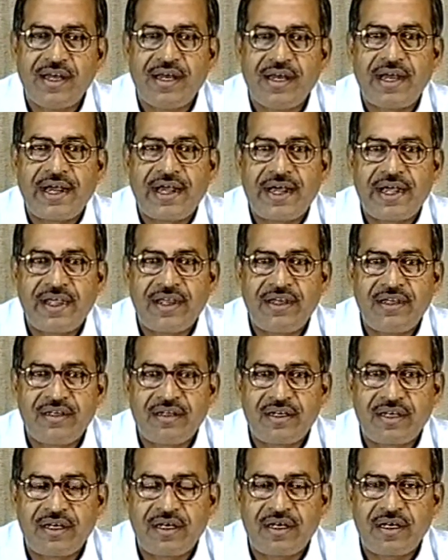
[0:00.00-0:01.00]
and
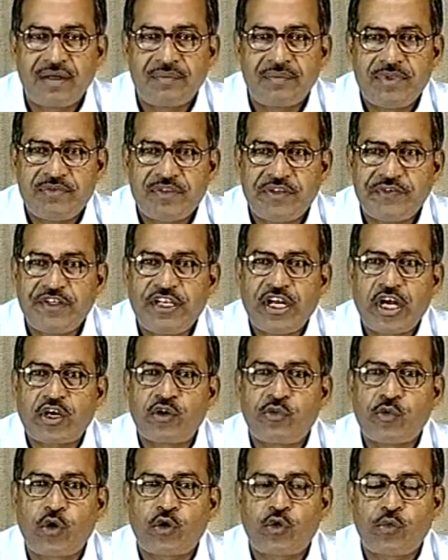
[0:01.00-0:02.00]
the memory
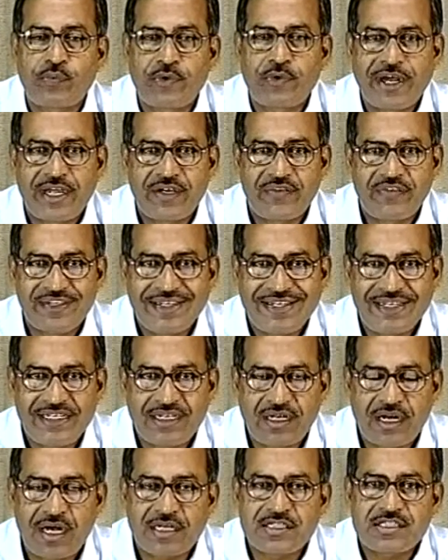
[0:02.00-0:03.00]
occupied very
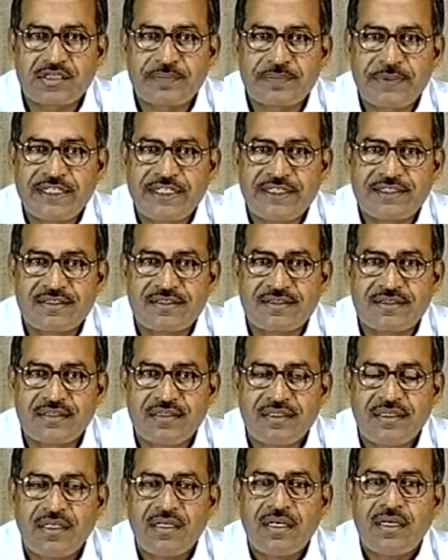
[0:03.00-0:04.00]
large space.
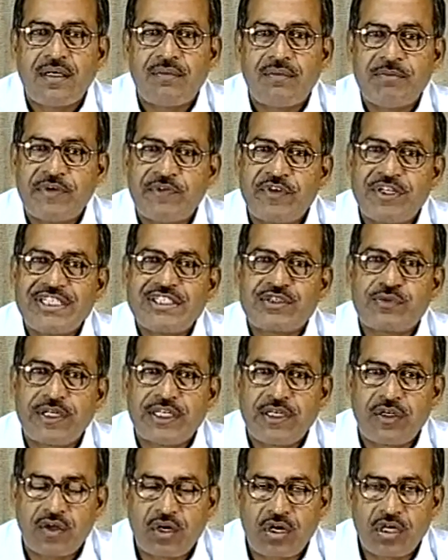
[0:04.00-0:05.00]
Memories were
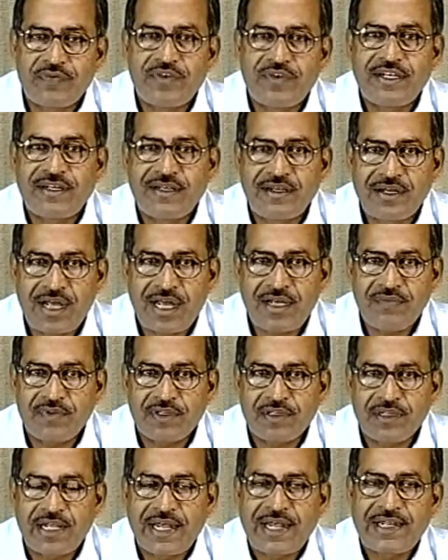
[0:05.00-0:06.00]
not very
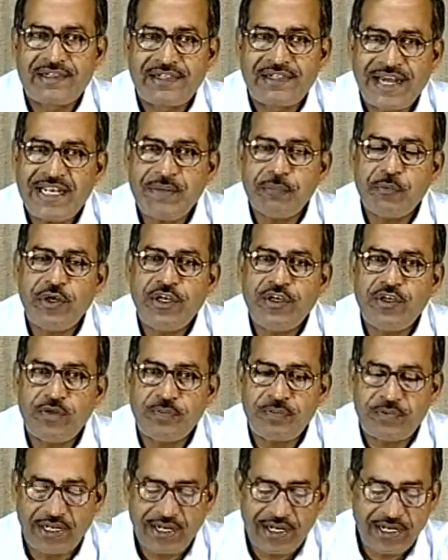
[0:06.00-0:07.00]
reliable. At that point of
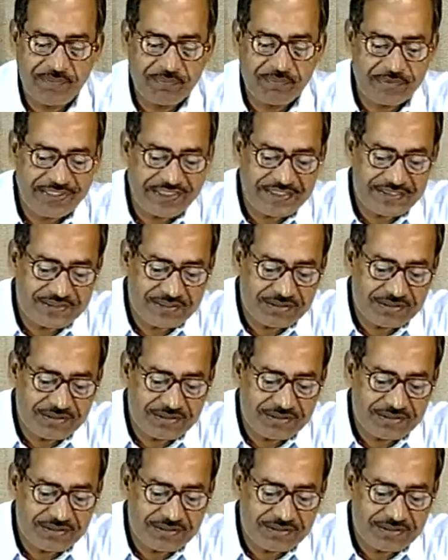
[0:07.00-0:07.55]
time, this